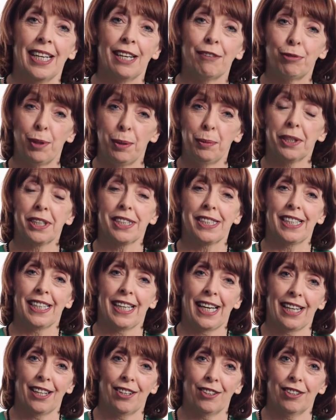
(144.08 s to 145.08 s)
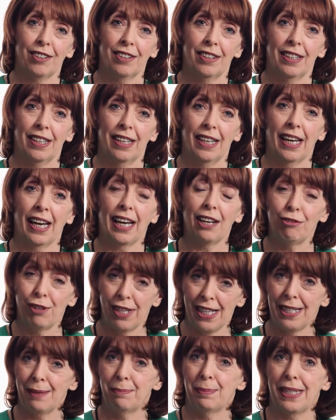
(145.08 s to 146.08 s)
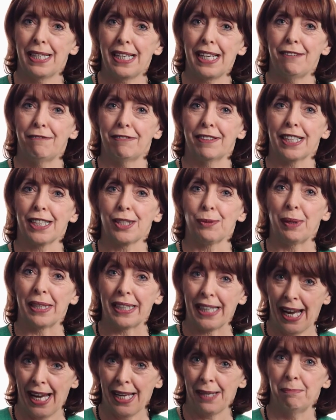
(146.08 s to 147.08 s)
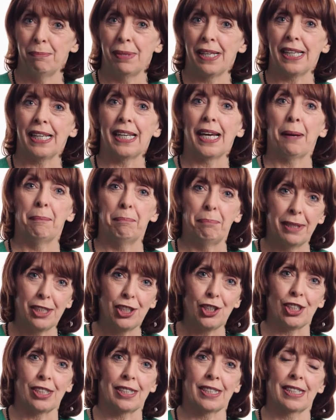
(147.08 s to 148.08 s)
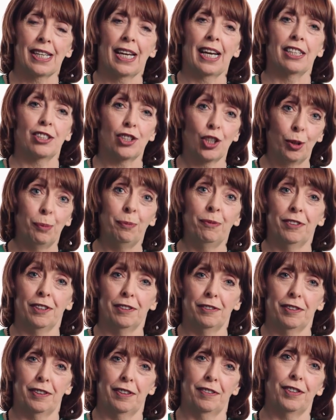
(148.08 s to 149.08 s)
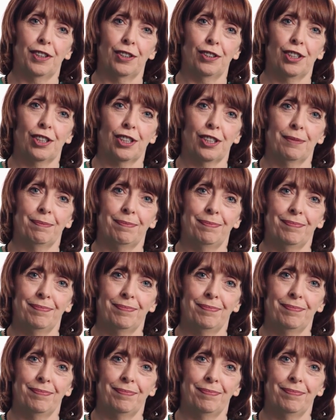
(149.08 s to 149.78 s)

If we work together, I really believe that we can be ambitious and hopeful for the future.